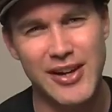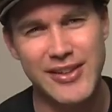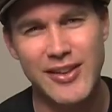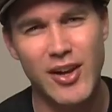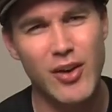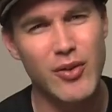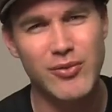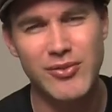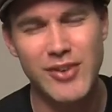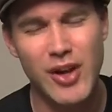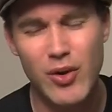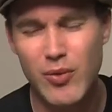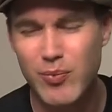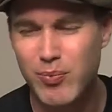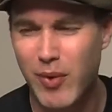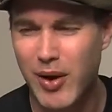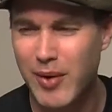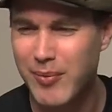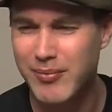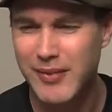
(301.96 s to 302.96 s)
right?
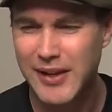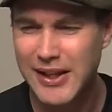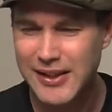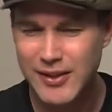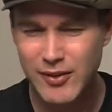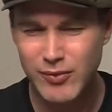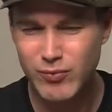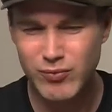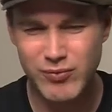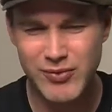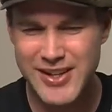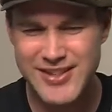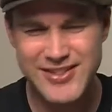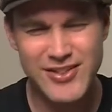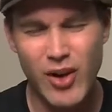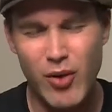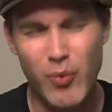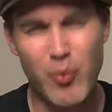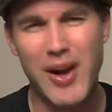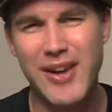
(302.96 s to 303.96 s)
There's
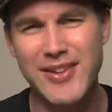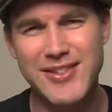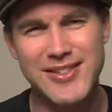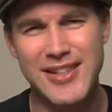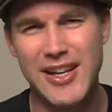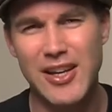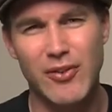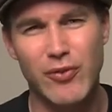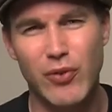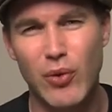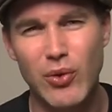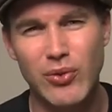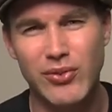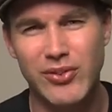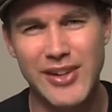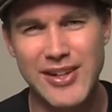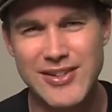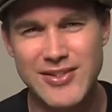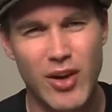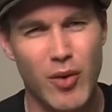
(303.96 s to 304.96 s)
not one set of rules
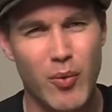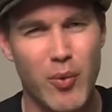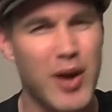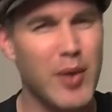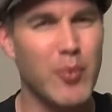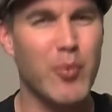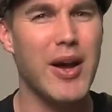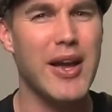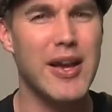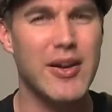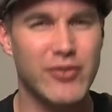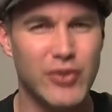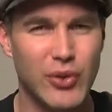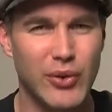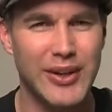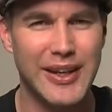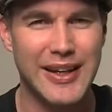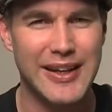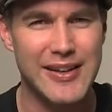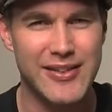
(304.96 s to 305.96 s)
and there's not one way of
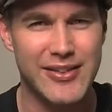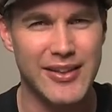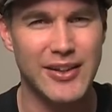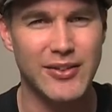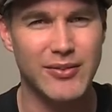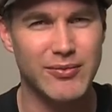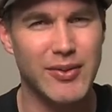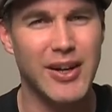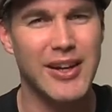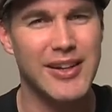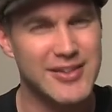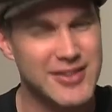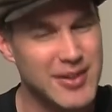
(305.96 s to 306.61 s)
doing anything, right?